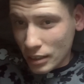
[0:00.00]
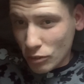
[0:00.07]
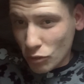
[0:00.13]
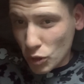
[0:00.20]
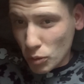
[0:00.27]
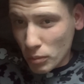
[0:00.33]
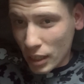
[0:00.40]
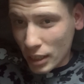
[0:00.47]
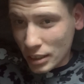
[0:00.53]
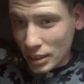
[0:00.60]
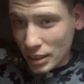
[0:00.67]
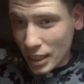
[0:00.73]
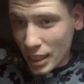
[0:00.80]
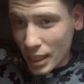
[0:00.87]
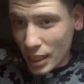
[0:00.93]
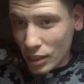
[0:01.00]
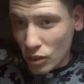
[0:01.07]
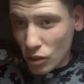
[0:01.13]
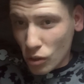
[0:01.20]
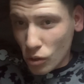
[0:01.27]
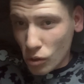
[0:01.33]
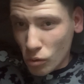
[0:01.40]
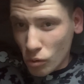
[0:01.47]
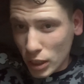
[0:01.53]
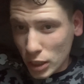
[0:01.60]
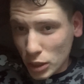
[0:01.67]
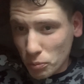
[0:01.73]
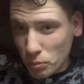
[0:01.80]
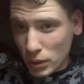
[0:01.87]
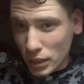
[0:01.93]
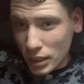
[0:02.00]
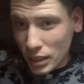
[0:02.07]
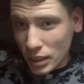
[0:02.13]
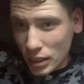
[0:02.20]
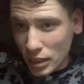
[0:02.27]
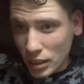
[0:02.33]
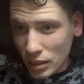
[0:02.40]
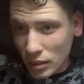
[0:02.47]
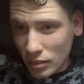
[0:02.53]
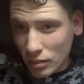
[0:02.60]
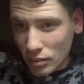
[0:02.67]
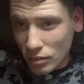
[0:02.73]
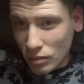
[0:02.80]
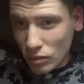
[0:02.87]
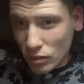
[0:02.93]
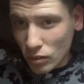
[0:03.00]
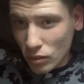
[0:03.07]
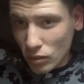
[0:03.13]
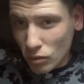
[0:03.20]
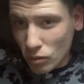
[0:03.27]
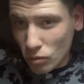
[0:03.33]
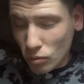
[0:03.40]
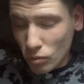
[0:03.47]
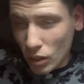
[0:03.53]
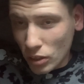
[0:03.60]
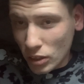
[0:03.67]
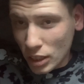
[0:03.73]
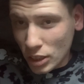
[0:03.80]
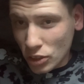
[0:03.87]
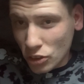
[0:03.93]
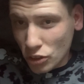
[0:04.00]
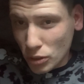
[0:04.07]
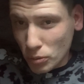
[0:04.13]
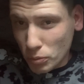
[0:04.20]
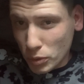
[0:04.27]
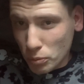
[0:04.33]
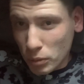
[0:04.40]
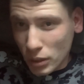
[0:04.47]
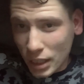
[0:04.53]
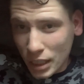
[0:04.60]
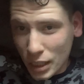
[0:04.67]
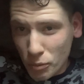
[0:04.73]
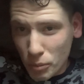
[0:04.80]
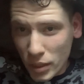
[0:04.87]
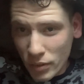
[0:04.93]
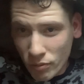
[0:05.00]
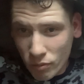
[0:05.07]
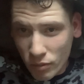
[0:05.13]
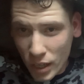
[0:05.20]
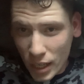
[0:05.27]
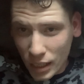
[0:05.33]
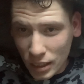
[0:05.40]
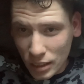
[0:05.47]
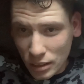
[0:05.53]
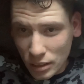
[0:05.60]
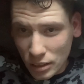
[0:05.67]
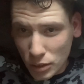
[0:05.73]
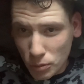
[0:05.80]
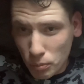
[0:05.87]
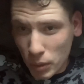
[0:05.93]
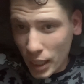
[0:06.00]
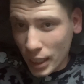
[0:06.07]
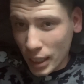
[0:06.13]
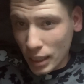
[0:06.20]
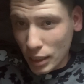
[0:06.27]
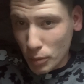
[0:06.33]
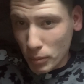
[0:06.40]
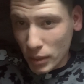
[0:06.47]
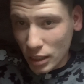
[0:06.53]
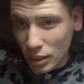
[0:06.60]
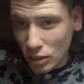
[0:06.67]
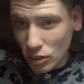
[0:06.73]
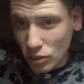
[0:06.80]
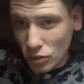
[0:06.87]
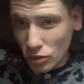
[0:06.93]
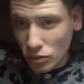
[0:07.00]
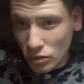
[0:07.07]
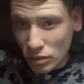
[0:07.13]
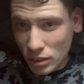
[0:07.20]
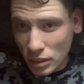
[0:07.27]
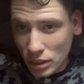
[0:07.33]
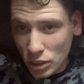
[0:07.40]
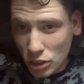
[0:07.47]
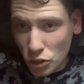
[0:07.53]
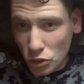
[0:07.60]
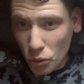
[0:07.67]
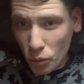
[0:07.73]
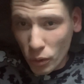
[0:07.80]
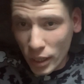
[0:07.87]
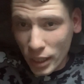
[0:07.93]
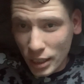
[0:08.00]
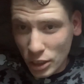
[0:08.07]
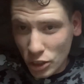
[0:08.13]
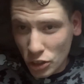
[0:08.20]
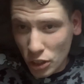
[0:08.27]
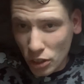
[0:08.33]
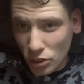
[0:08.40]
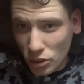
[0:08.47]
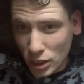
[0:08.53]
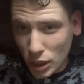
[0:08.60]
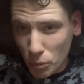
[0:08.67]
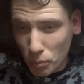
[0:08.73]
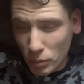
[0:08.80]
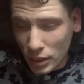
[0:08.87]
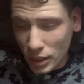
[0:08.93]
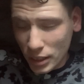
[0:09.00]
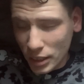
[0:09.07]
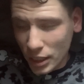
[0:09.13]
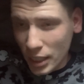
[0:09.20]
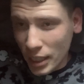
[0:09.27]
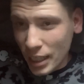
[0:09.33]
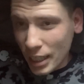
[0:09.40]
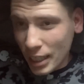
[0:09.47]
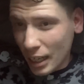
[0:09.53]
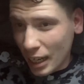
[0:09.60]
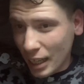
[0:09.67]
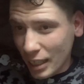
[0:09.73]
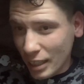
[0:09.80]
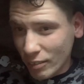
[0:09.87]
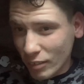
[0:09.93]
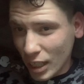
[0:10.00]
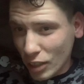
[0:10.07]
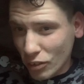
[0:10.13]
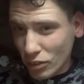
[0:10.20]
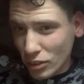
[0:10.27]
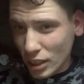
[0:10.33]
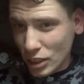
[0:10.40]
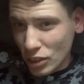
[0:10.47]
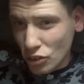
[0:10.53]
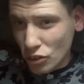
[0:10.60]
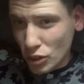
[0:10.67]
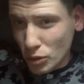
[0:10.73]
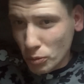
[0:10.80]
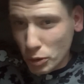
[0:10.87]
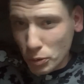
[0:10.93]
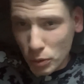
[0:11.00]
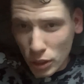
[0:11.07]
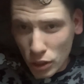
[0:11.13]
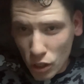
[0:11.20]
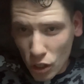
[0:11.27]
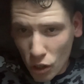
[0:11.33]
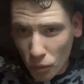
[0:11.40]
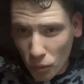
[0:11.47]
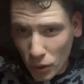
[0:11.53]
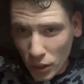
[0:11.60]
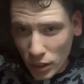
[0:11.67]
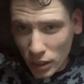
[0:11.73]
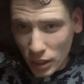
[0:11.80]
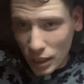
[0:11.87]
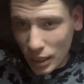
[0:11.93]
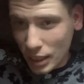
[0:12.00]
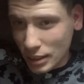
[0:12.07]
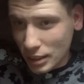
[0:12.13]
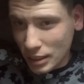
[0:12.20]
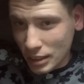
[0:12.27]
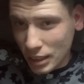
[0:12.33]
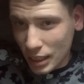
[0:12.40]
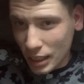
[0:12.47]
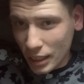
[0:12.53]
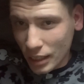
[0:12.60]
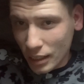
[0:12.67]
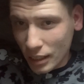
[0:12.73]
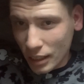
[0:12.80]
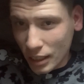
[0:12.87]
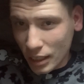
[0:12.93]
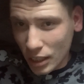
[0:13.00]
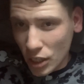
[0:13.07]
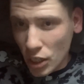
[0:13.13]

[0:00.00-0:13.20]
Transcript: roommates can't always be relationships, but they can be friends, paying the bills, enjoying each other's company. Kind of like relationships, but not really. That's a side thing.